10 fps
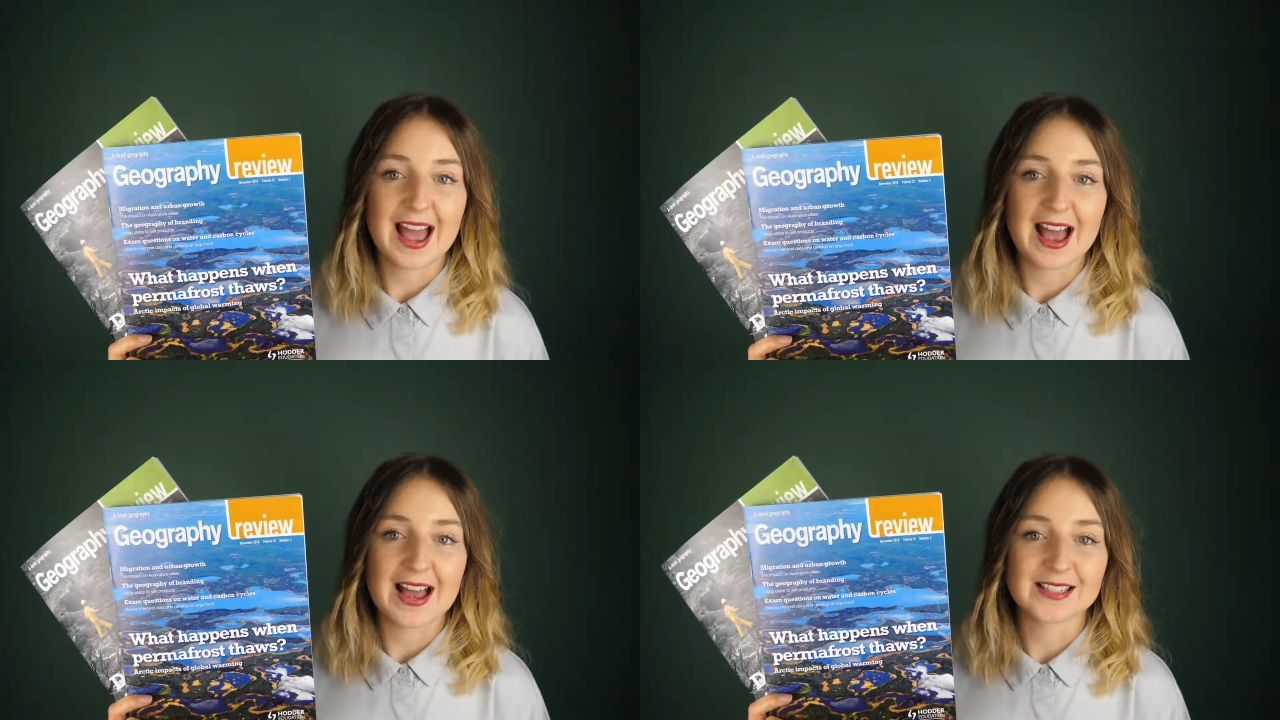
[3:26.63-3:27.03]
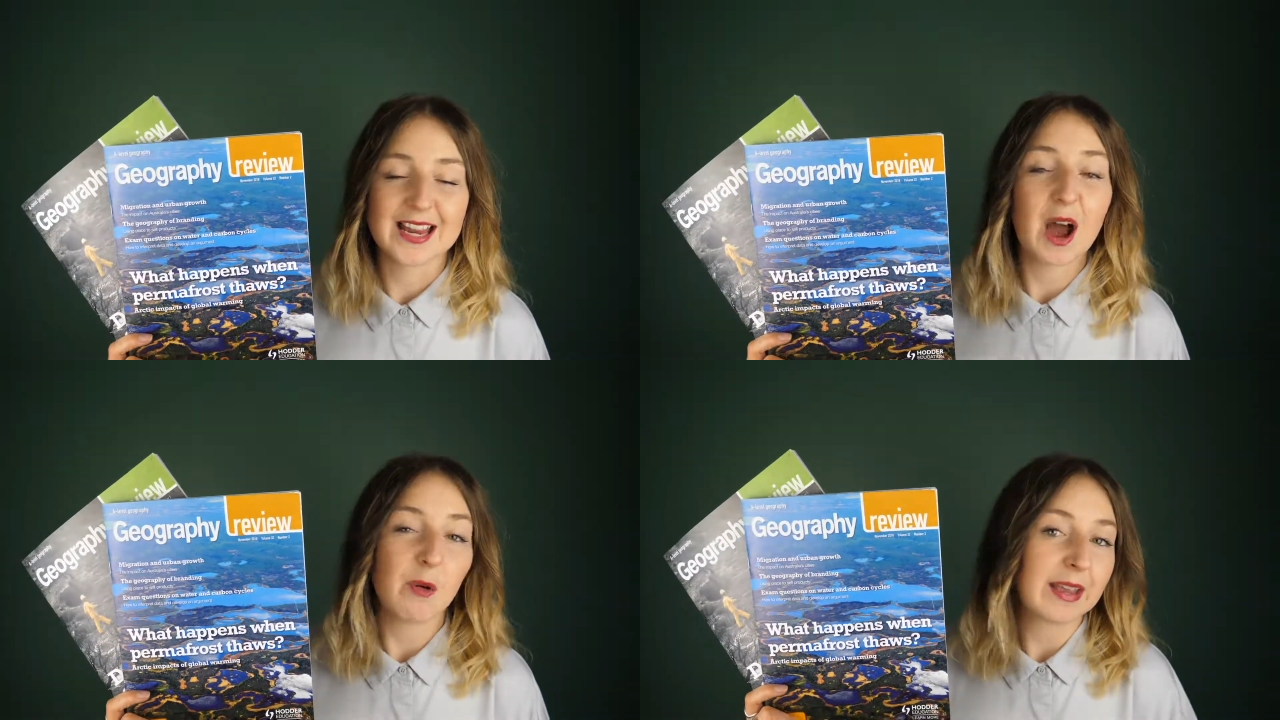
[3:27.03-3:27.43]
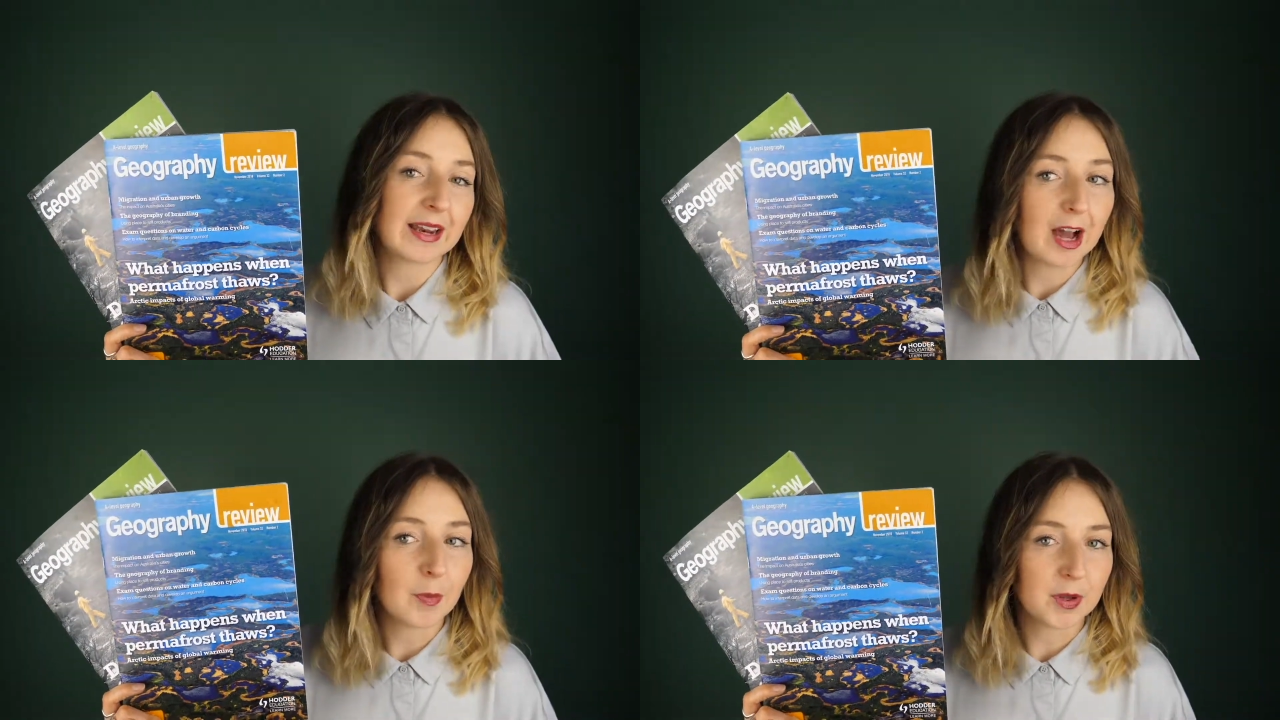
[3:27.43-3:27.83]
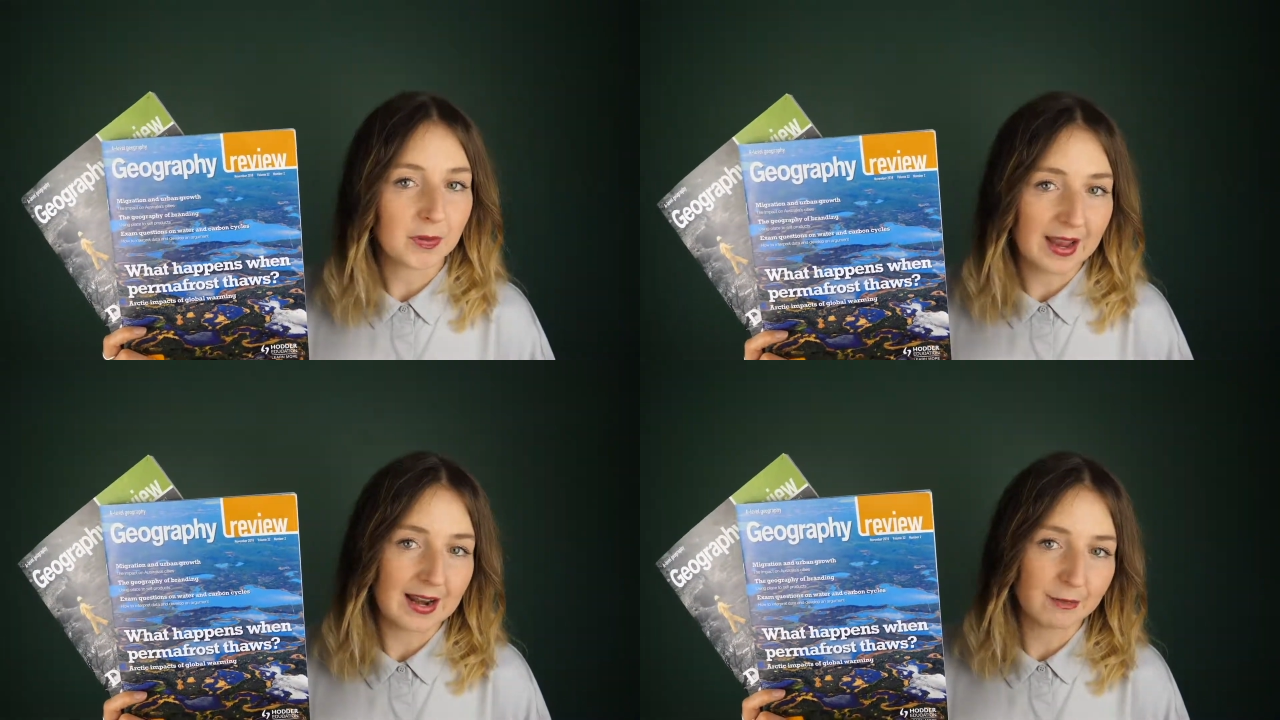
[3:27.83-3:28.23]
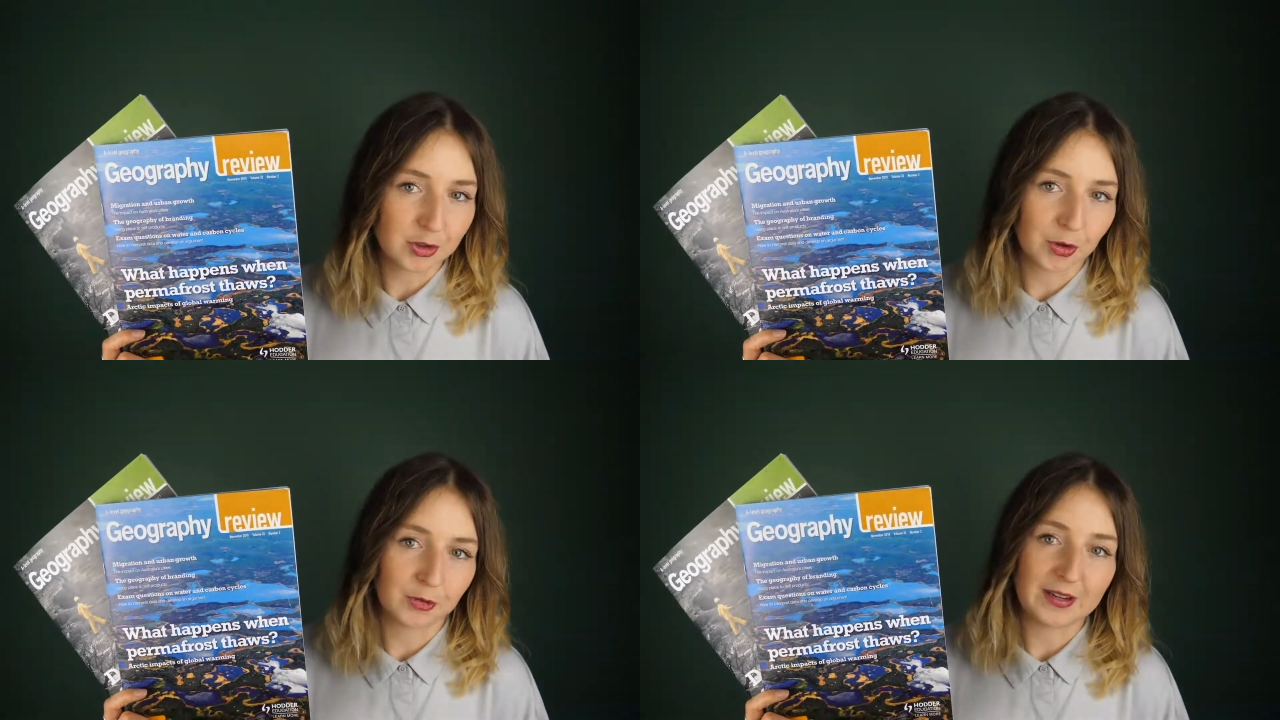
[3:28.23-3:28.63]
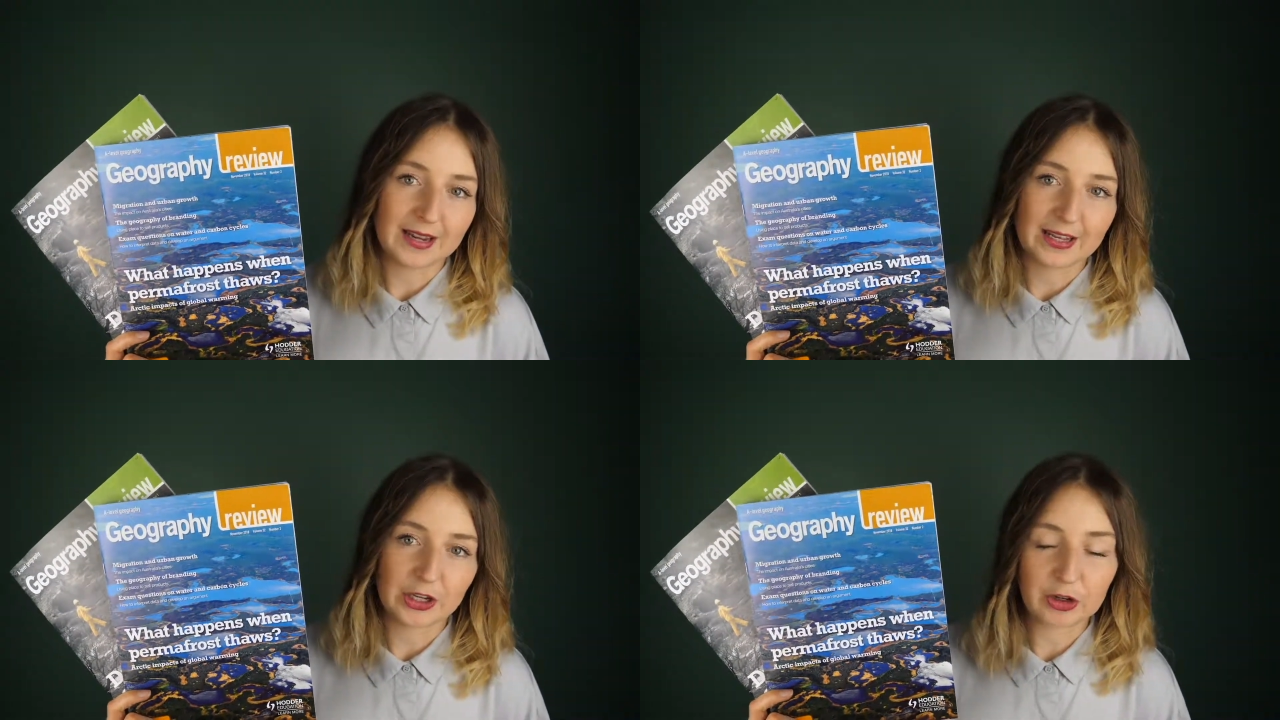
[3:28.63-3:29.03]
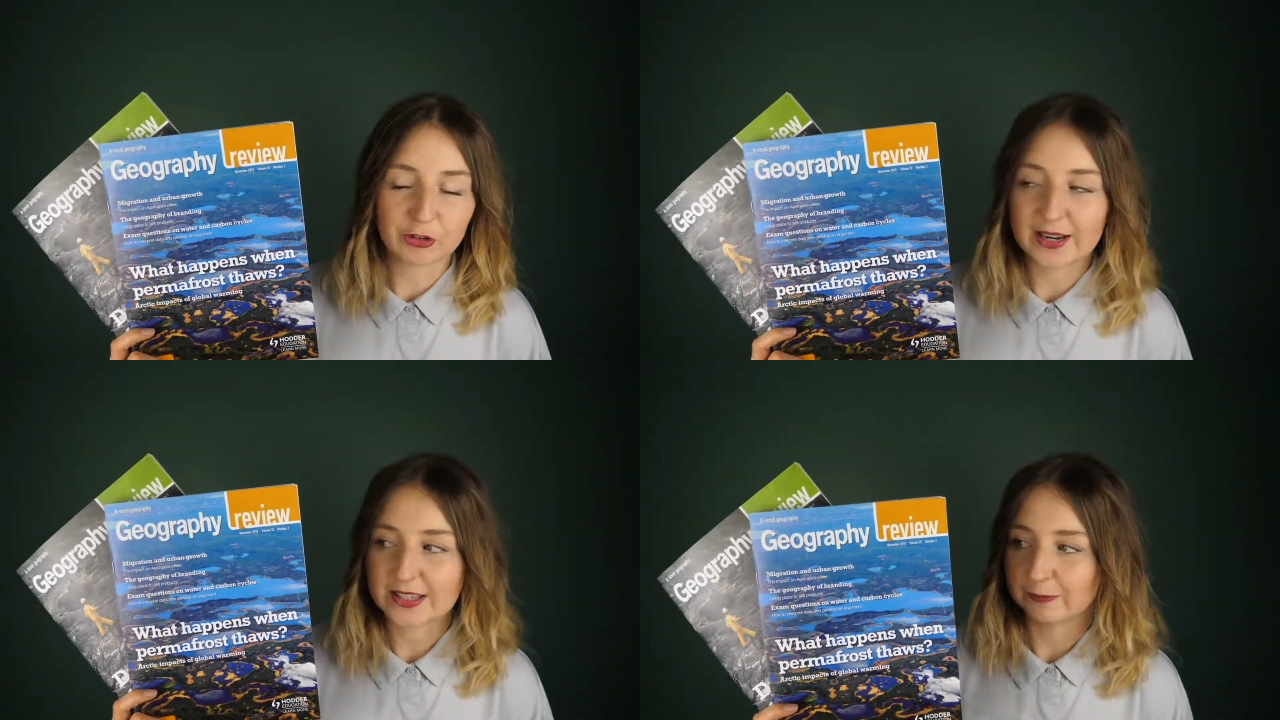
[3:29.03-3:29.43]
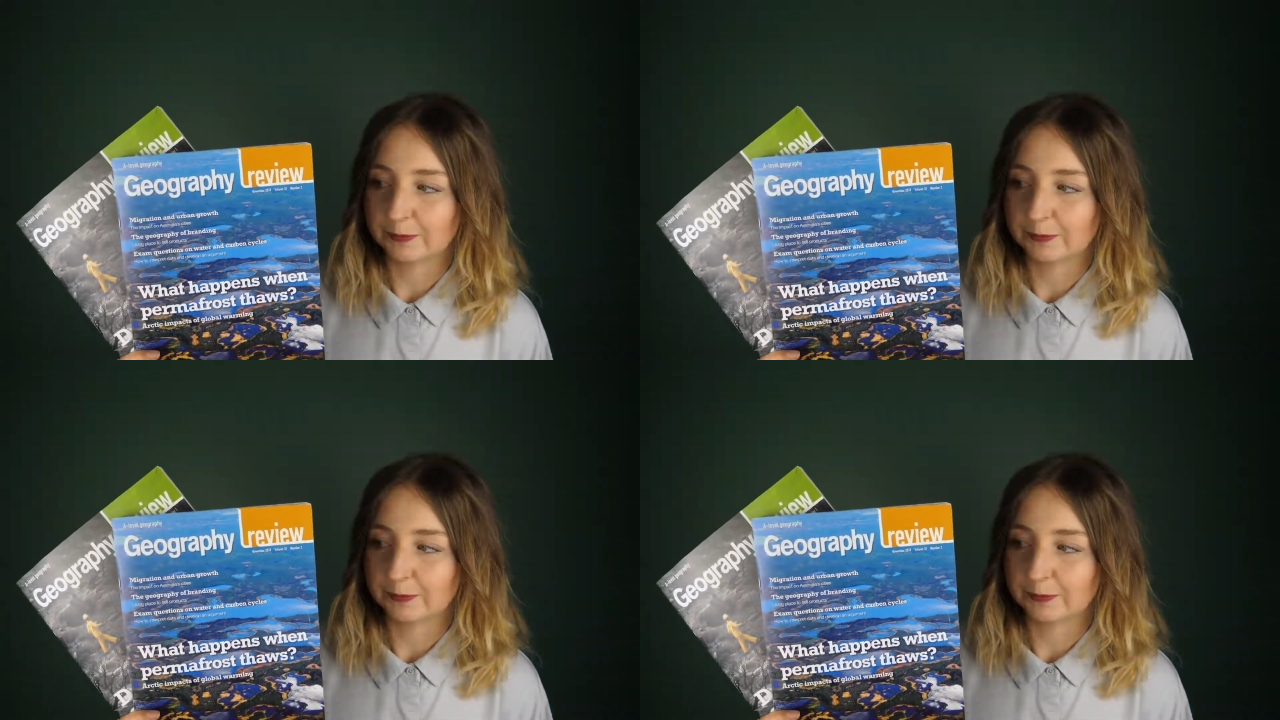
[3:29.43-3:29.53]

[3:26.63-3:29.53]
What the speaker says: and how they can help you with A-level geography and getting good grades.